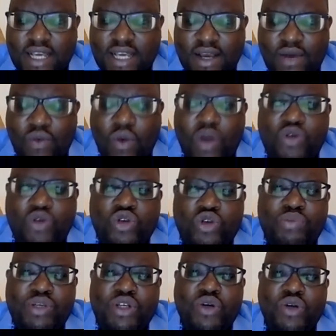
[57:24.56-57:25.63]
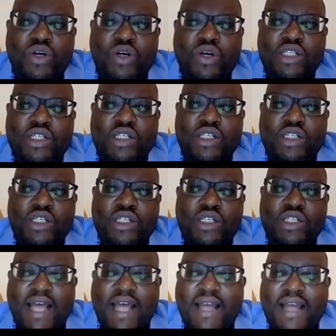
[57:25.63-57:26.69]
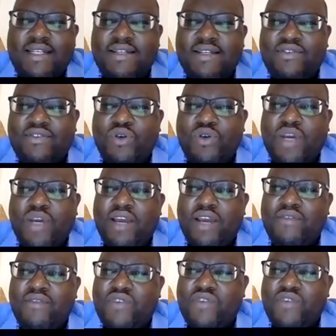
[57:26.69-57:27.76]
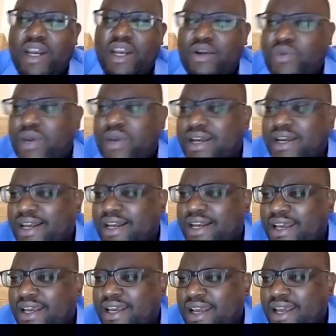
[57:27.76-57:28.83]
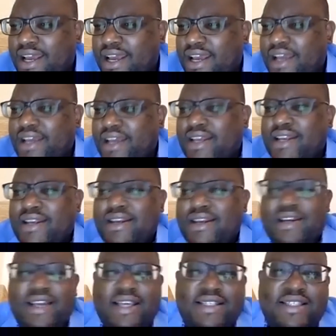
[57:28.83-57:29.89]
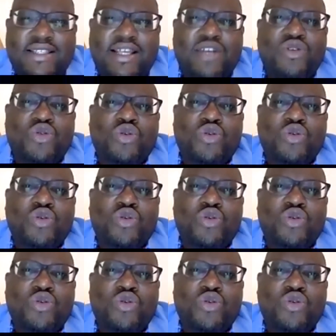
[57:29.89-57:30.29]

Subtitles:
What would be your response to that? If you can very quickly, in less than 2